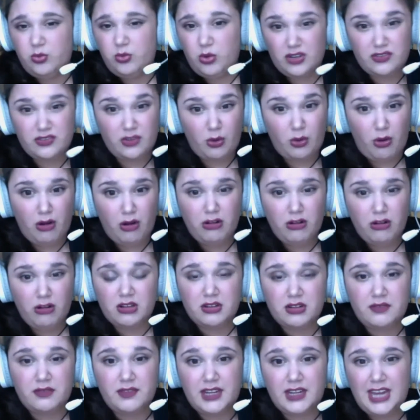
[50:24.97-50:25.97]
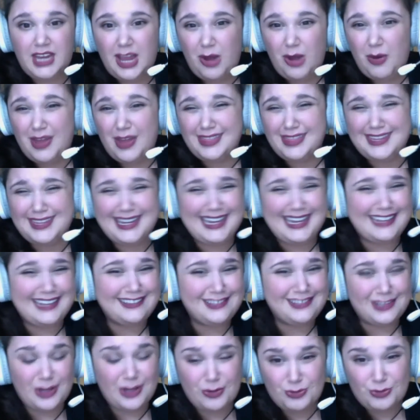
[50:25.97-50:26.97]
work so hard on a video and then it
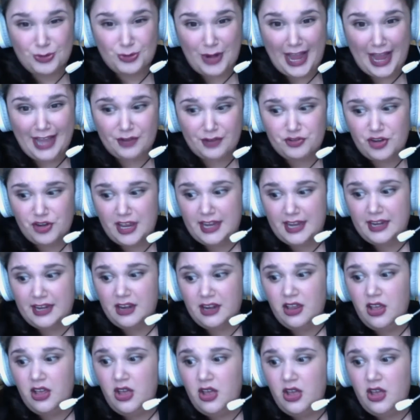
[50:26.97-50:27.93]
gets no traction,